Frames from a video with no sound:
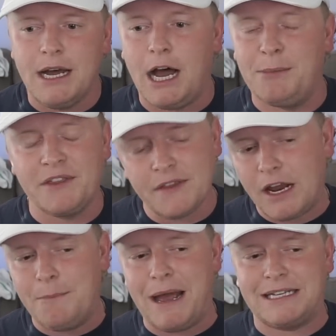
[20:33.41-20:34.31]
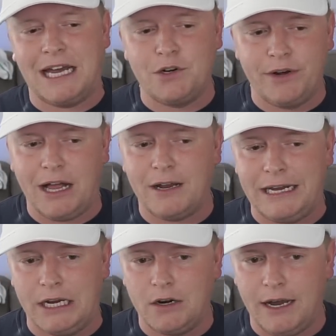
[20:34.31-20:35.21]
I think they come back down to reality
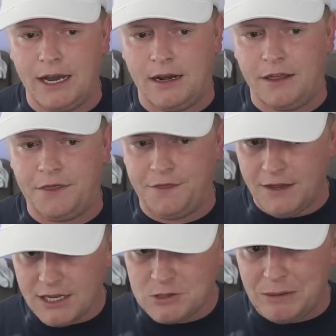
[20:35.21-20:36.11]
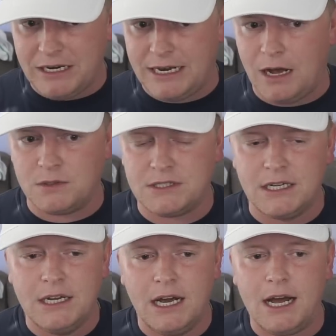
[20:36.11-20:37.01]
here, and I think it's been announced,
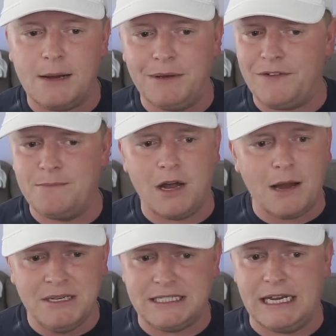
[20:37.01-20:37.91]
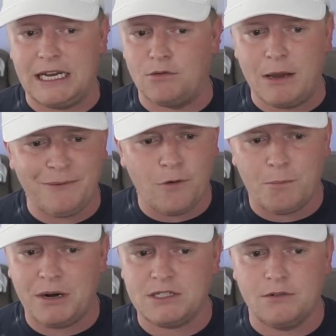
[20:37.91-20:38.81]
if I'm not mistaken, right before
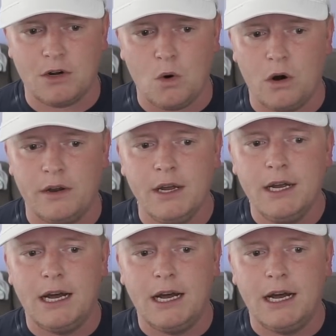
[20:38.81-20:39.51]
pressing record,